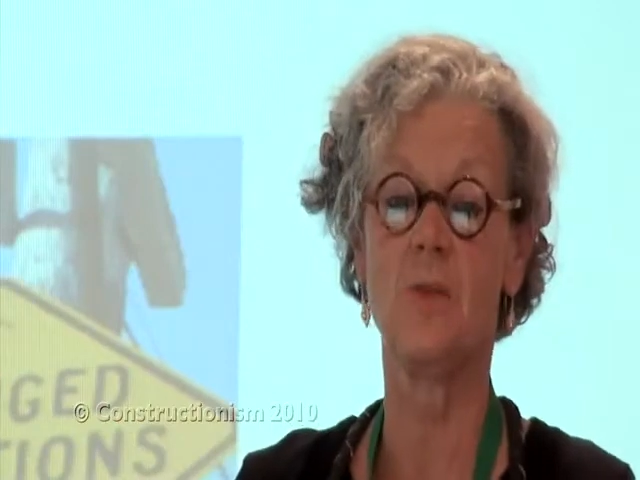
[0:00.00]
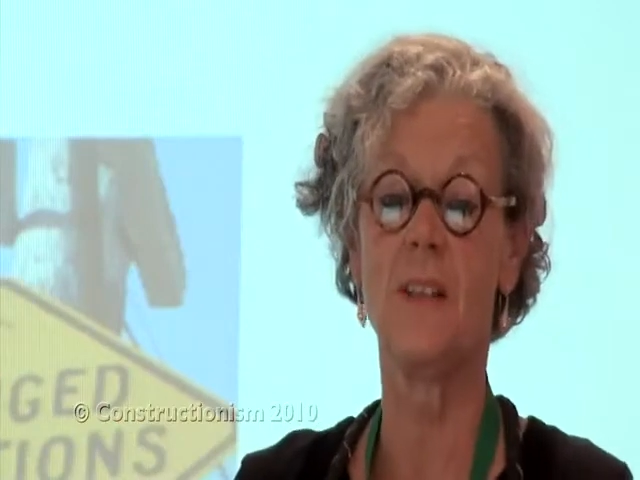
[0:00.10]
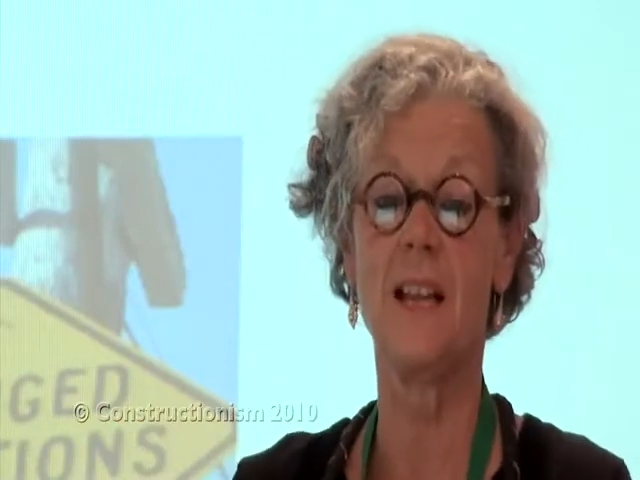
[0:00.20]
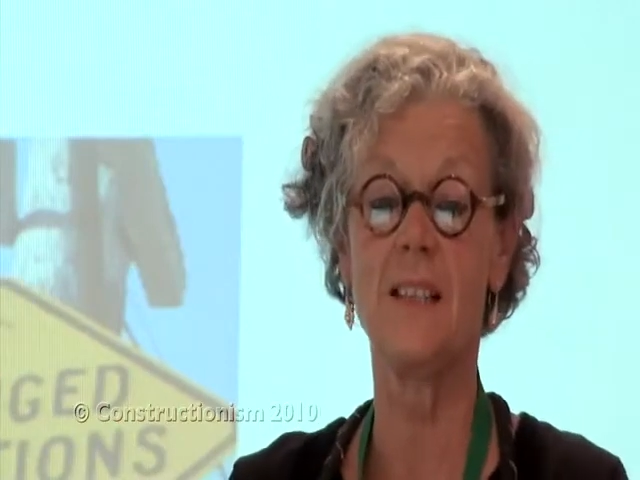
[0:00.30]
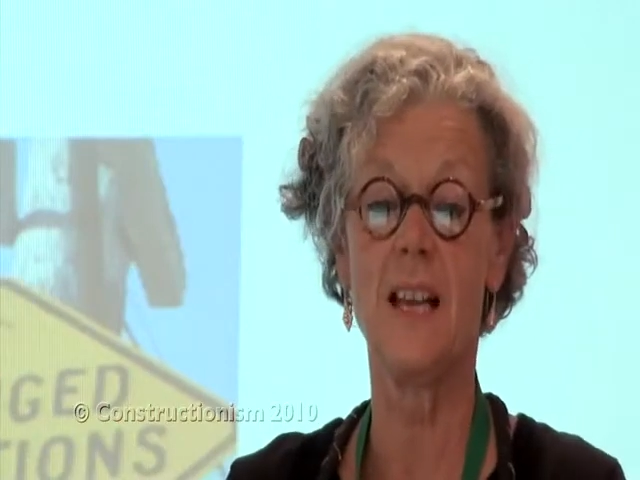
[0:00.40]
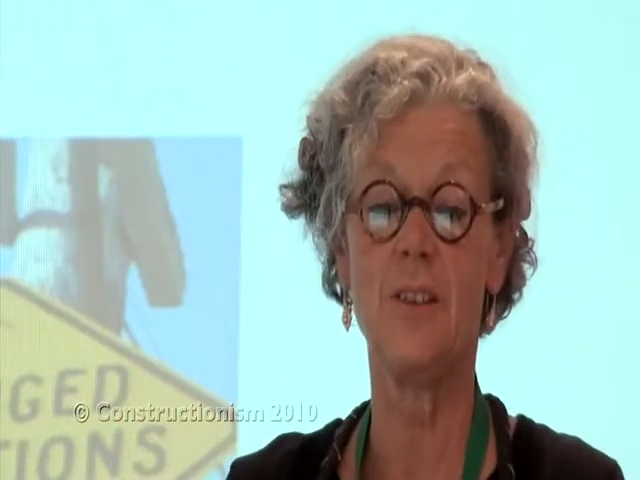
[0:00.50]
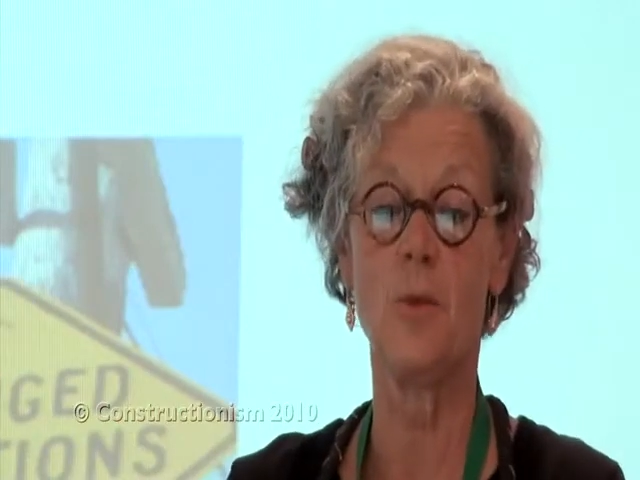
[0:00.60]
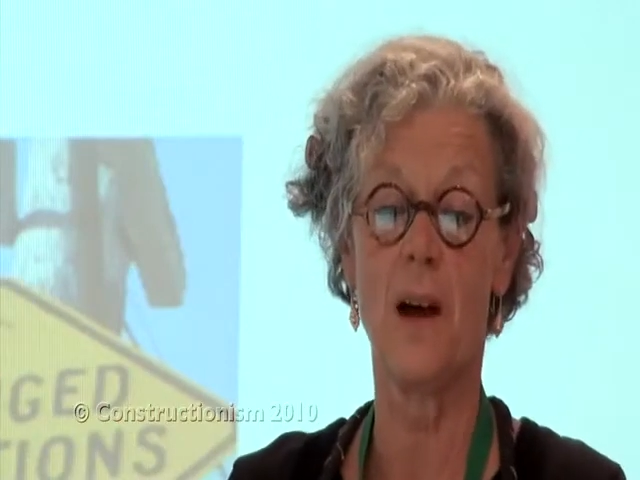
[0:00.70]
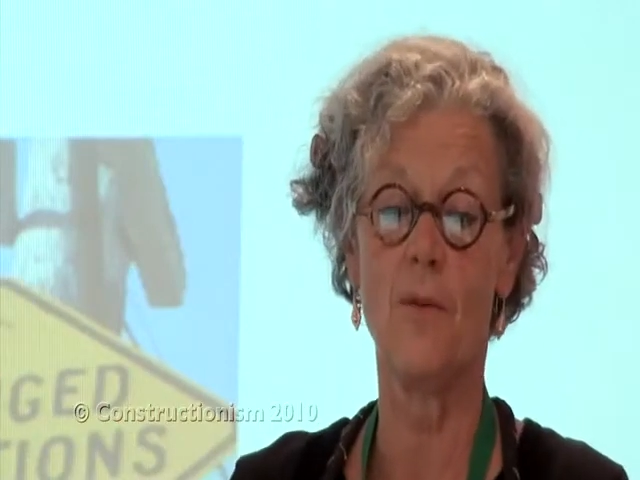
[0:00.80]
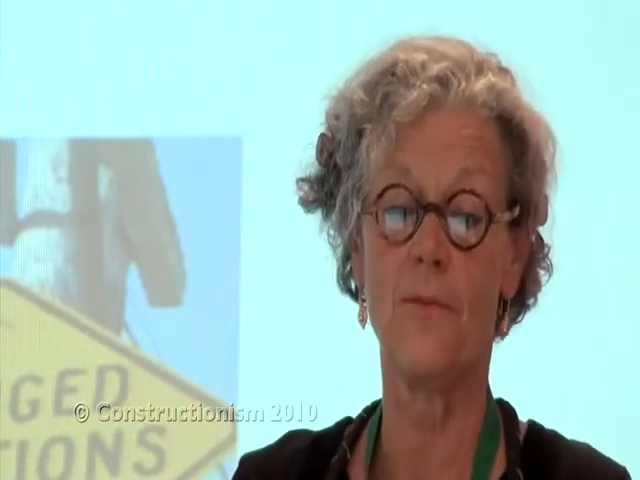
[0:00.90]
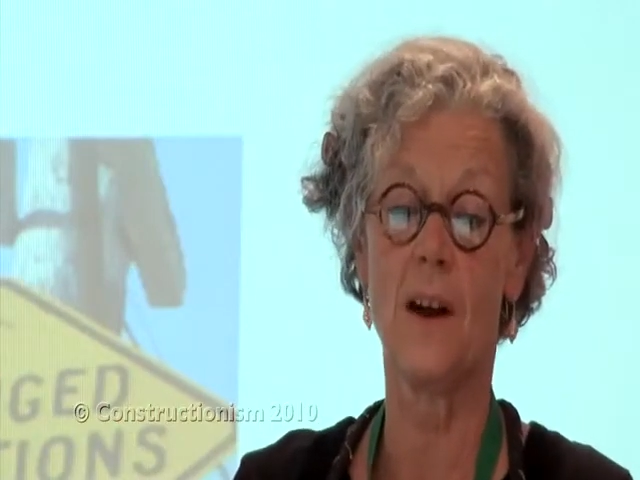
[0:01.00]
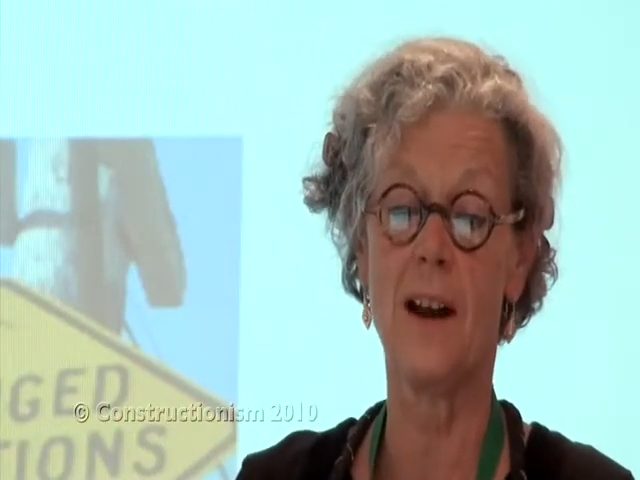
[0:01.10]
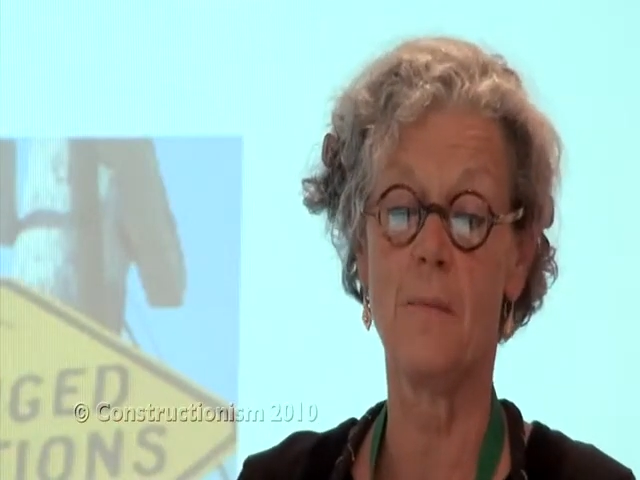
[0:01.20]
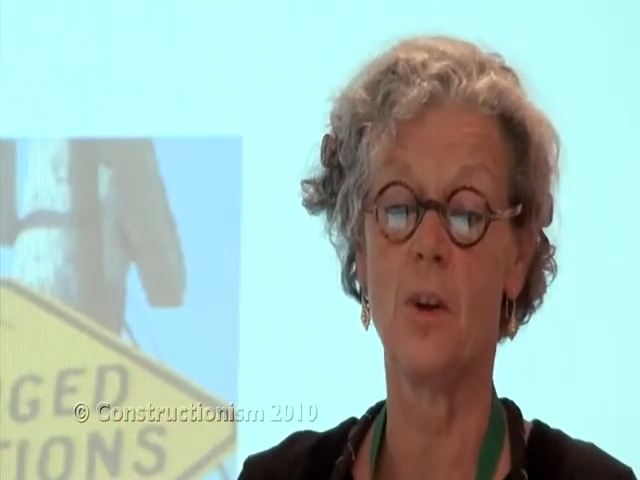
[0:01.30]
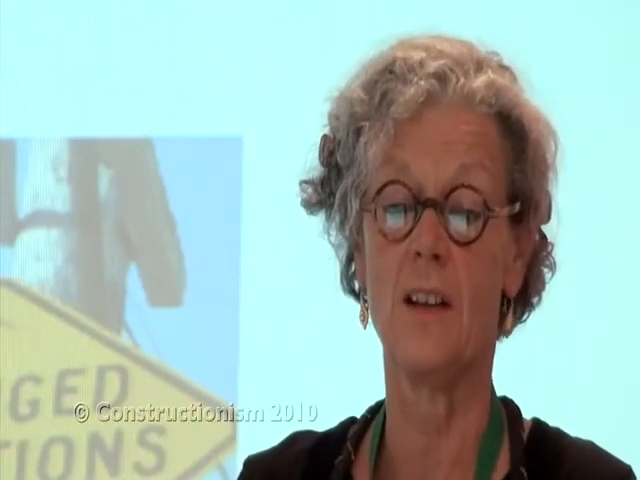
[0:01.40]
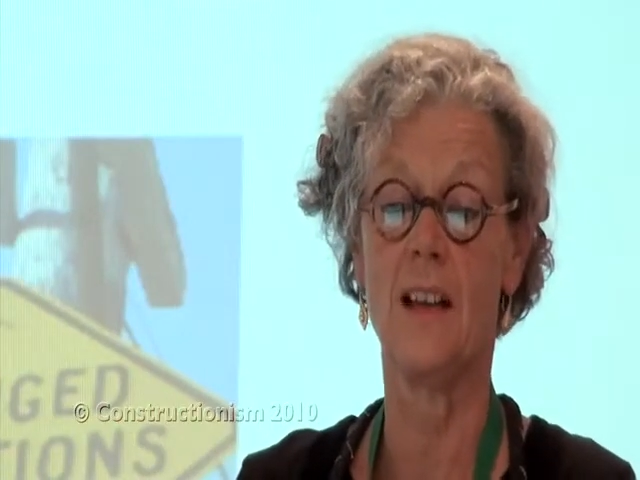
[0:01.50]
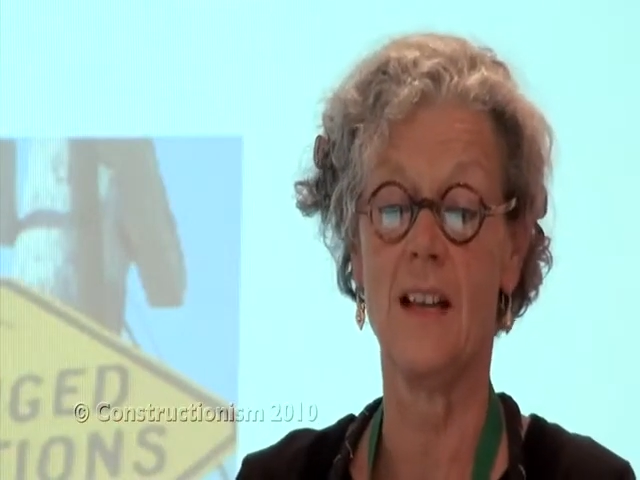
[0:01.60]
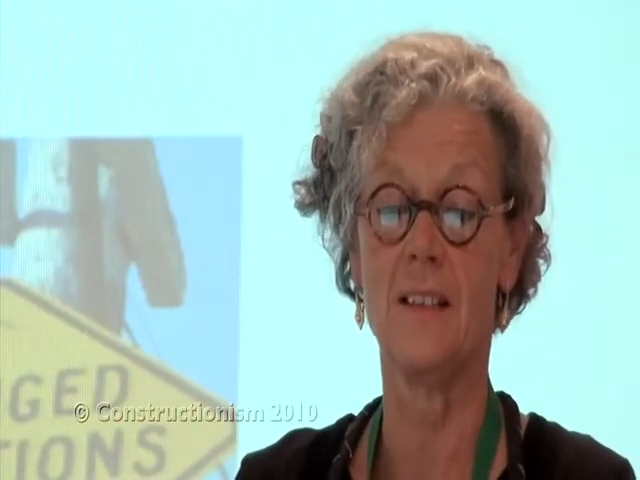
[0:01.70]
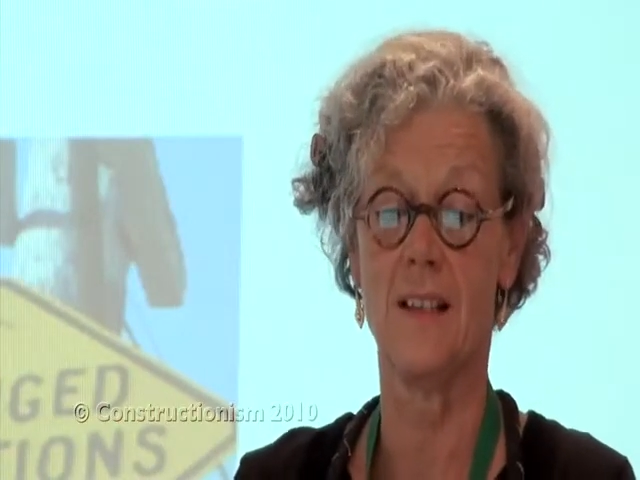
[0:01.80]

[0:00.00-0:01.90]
so that tells you how far I'm going to get.